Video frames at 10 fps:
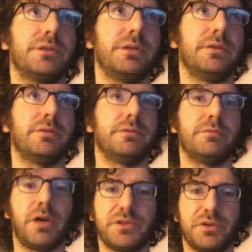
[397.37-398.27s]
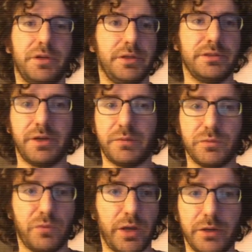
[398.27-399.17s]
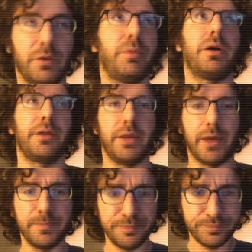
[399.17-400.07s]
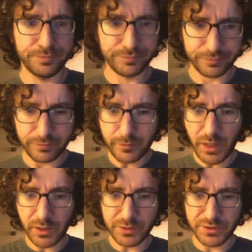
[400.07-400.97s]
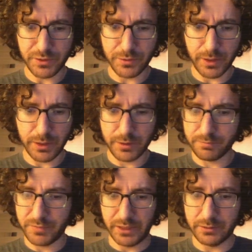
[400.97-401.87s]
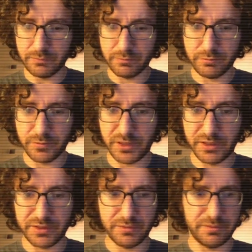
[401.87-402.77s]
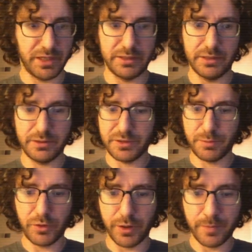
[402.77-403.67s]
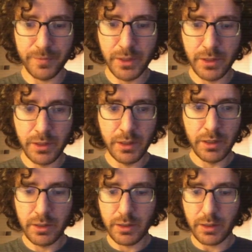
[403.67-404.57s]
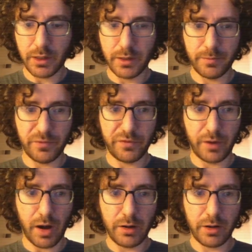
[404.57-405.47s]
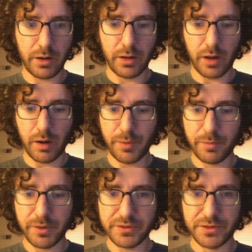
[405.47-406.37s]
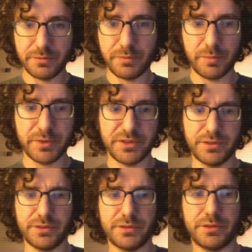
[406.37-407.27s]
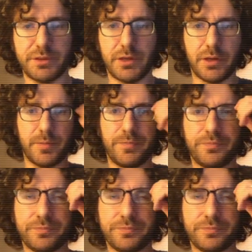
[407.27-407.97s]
in Australia wanted no part of that, and so they didn't support her. For our purposes, I